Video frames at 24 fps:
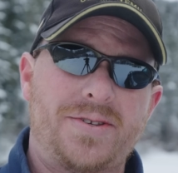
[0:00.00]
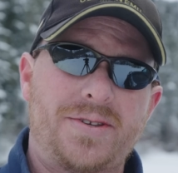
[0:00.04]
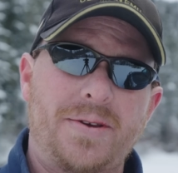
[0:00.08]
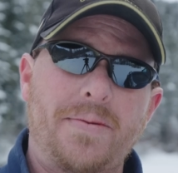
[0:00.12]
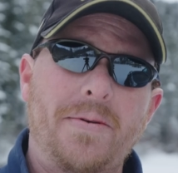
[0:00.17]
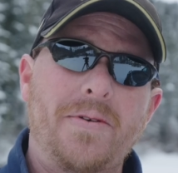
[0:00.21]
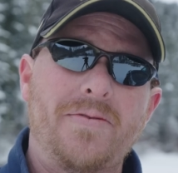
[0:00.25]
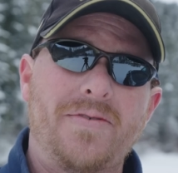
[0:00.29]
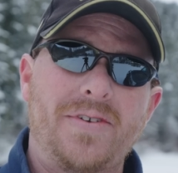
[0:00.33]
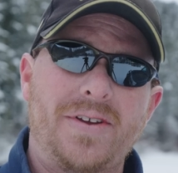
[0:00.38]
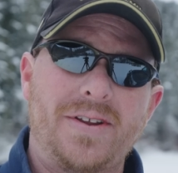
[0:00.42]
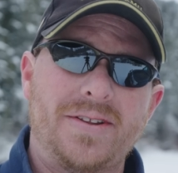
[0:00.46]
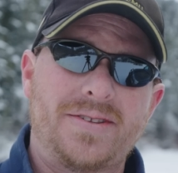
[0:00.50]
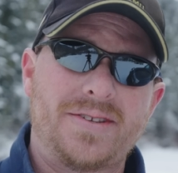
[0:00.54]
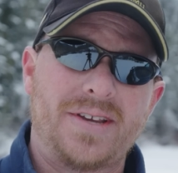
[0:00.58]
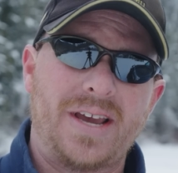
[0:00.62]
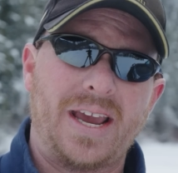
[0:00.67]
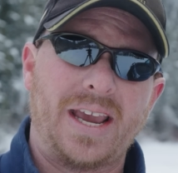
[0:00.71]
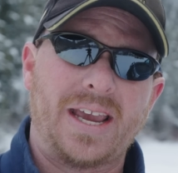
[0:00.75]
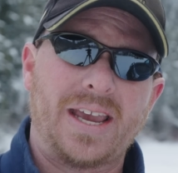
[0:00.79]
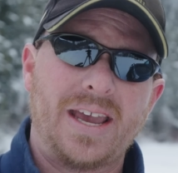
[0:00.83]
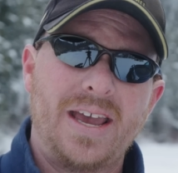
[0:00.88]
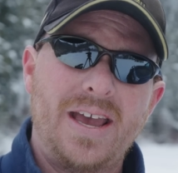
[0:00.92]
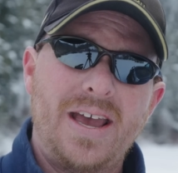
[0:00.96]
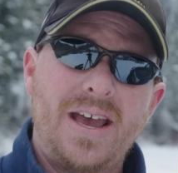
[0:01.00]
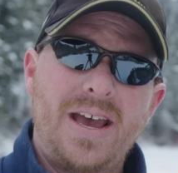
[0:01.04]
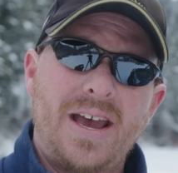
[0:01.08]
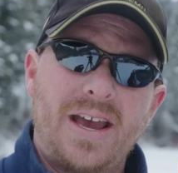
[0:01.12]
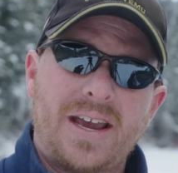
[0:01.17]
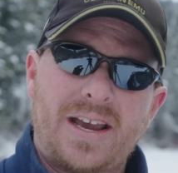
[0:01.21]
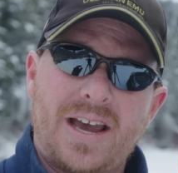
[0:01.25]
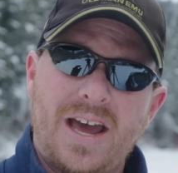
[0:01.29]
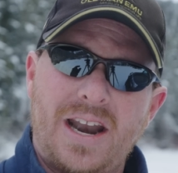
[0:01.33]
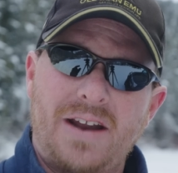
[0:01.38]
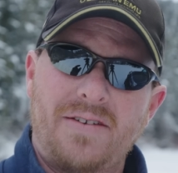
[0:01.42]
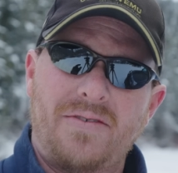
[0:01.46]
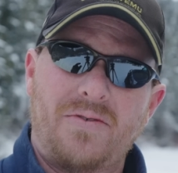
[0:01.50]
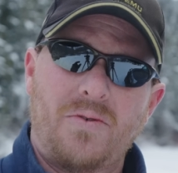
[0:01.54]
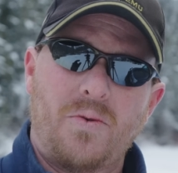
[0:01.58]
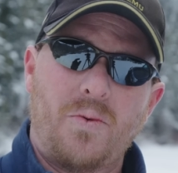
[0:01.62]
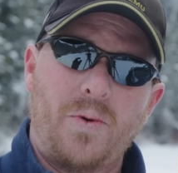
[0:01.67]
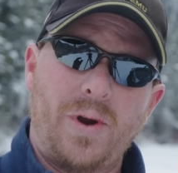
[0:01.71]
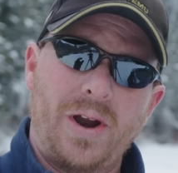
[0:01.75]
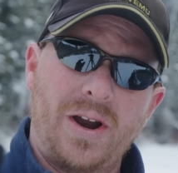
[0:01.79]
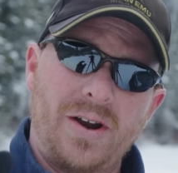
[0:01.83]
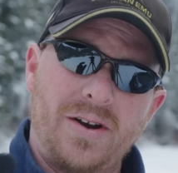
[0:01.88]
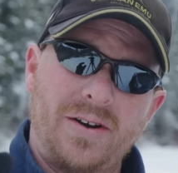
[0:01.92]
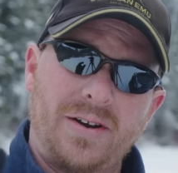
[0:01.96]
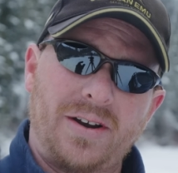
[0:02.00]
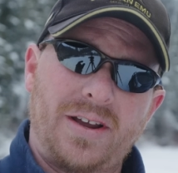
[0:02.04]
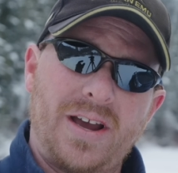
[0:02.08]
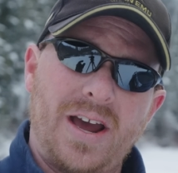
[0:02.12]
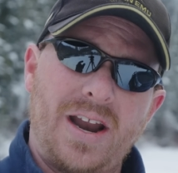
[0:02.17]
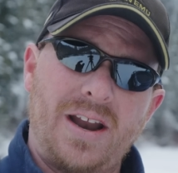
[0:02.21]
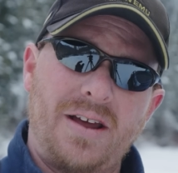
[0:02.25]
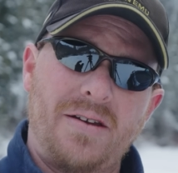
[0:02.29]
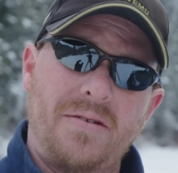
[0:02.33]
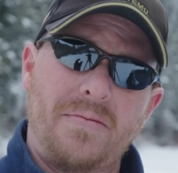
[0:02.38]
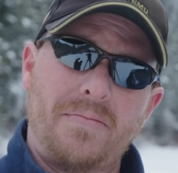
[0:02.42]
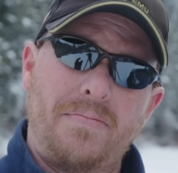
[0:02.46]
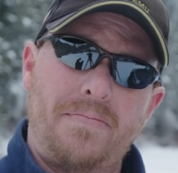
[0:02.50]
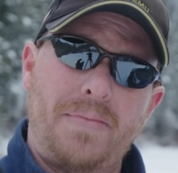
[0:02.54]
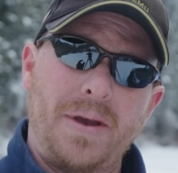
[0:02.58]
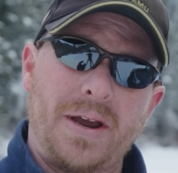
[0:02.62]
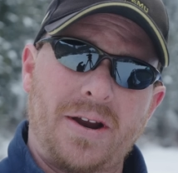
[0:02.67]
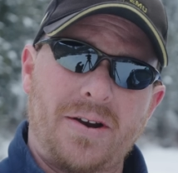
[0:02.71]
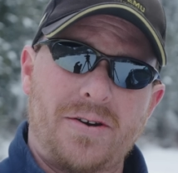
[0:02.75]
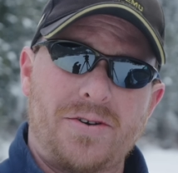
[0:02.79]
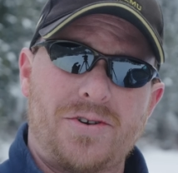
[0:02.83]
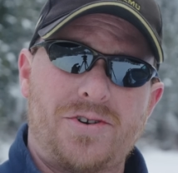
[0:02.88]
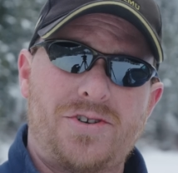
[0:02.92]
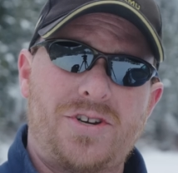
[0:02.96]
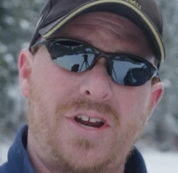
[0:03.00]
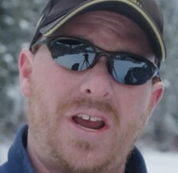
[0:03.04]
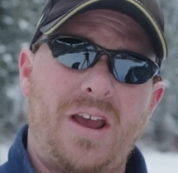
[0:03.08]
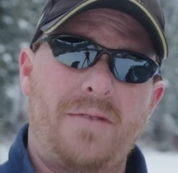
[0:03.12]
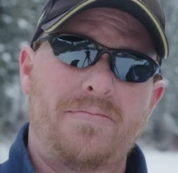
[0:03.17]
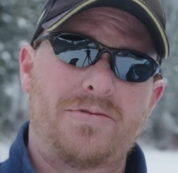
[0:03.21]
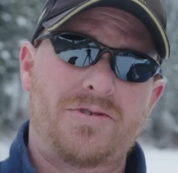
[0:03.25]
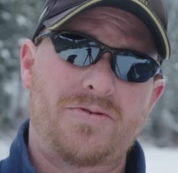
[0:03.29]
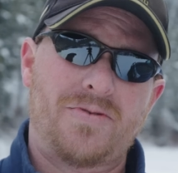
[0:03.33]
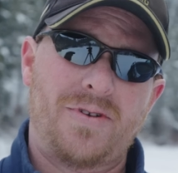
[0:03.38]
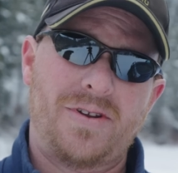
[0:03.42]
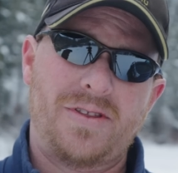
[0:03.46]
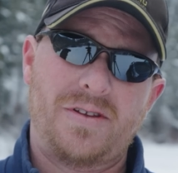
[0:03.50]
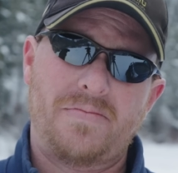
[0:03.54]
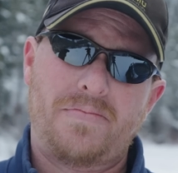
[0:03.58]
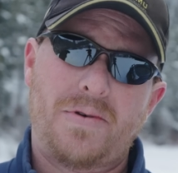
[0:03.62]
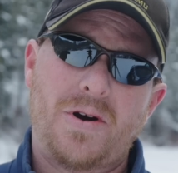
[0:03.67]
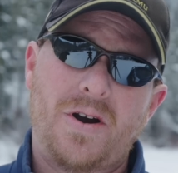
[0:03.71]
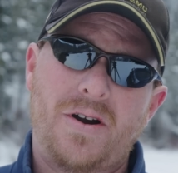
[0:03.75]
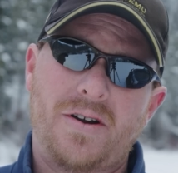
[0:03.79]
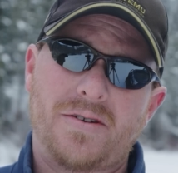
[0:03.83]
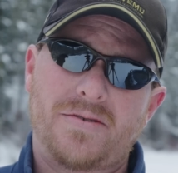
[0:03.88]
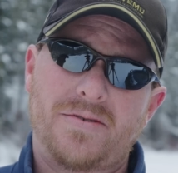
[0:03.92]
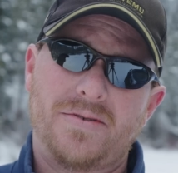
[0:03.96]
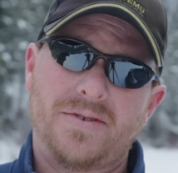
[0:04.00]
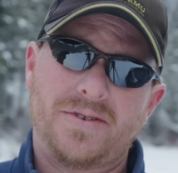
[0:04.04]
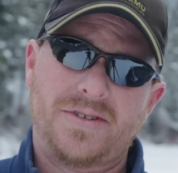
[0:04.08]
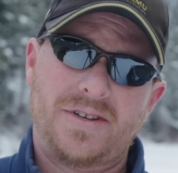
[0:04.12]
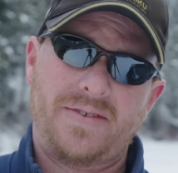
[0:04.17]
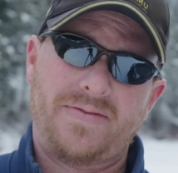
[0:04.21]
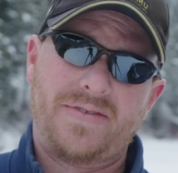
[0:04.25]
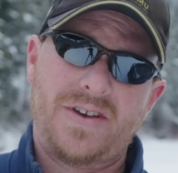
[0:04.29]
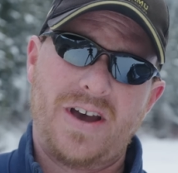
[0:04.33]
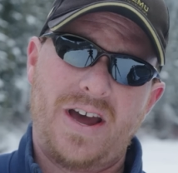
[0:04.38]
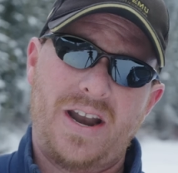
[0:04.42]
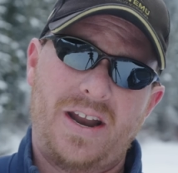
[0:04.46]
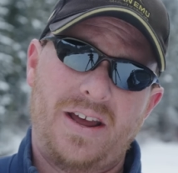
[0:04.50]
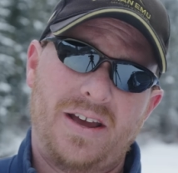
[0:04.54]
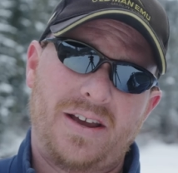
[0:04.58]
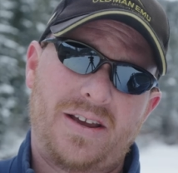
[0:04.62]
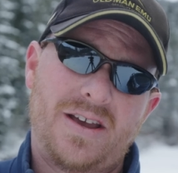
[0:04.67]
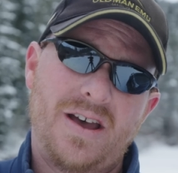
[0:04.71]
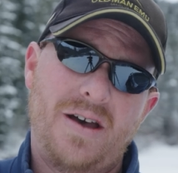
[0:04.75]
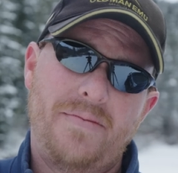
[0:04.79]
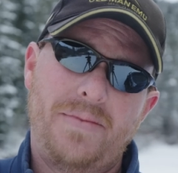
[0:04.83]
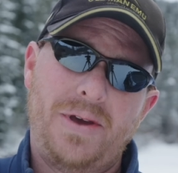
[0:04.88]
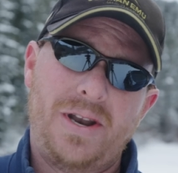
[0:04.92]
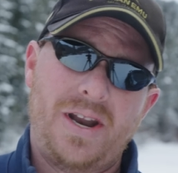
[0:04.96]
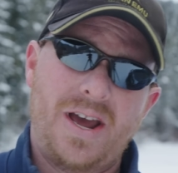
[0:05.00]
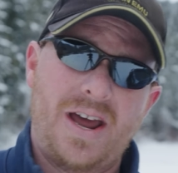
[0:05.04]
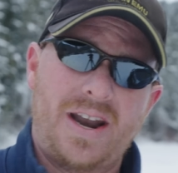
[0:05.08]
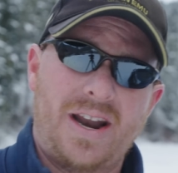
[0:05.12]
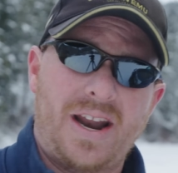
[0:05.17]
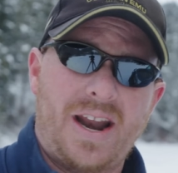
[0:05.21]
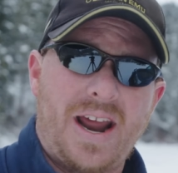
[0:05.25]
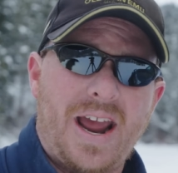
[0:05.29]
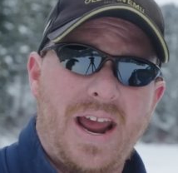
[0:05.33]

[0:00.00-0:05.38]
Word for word: Some of it's like kind of weird, kind of bigger shapes where the particles have kind of come in at an